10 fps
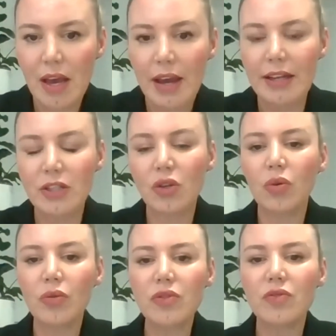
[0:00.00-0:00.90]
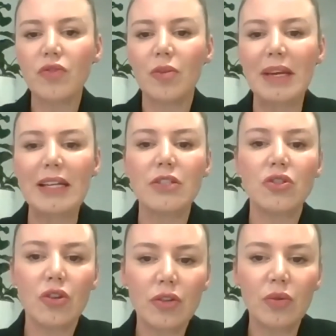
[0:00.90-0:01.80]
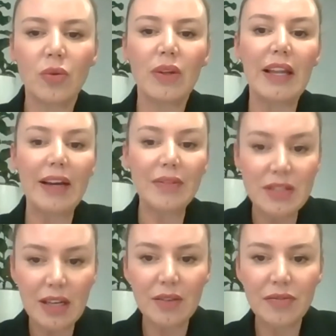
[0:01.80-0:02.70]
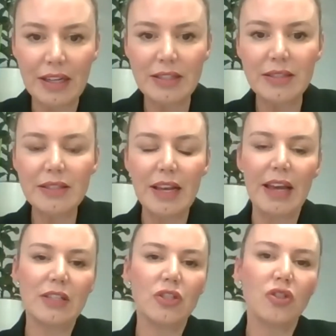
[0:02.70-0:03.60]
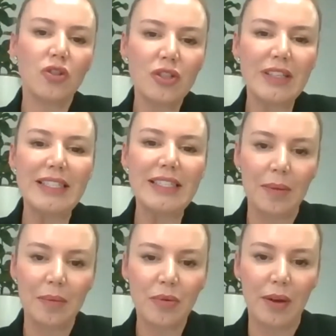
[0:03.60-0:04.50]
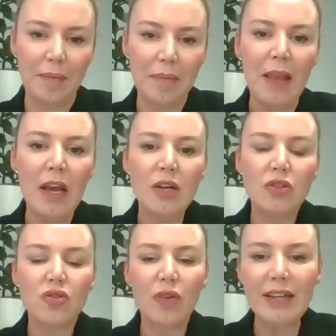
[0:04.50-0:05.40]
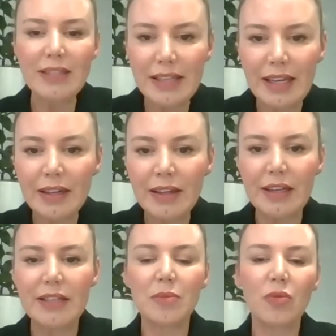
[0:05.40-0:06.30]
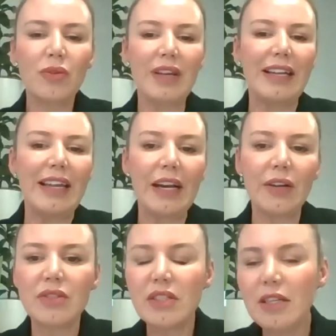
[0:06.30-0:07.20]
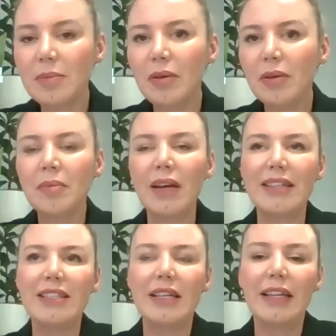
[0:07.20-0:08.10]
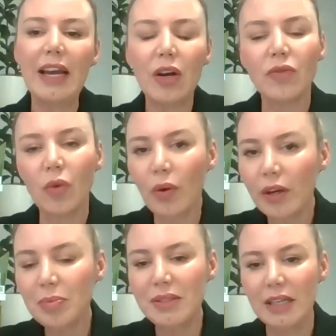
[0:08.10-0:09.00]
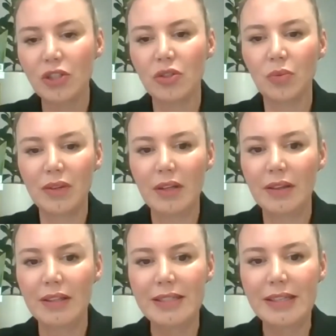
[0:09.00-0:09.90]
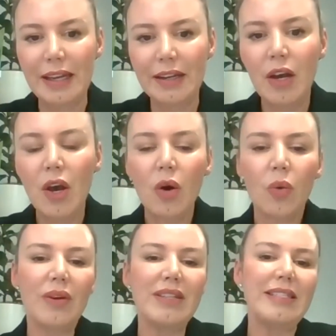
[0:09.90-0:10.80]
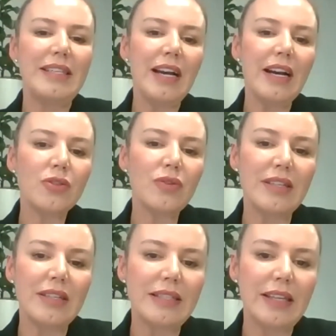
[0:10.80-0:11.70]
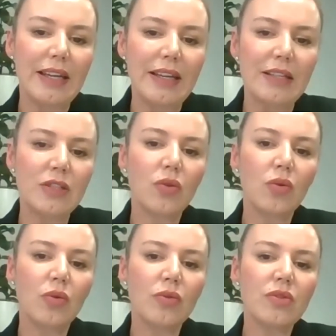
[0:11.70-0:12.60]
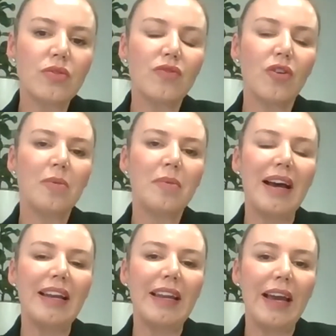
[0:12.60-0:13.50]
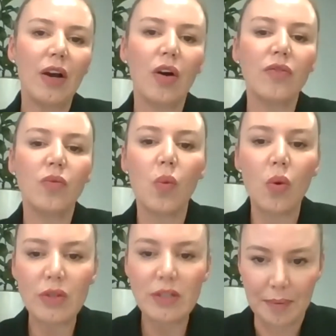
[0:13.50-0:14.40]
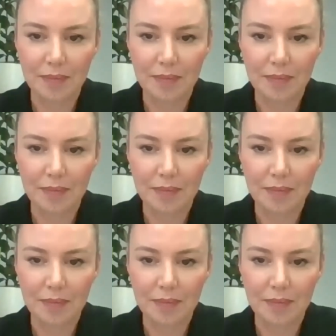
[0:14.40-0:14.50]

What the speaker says: It's caused from external or lifestyle factors, and it's usually temporary. Dry skin is more that lack of sebum, it's a lack of oil production within the skin, whereas dehydrated skin is caused from a lack of water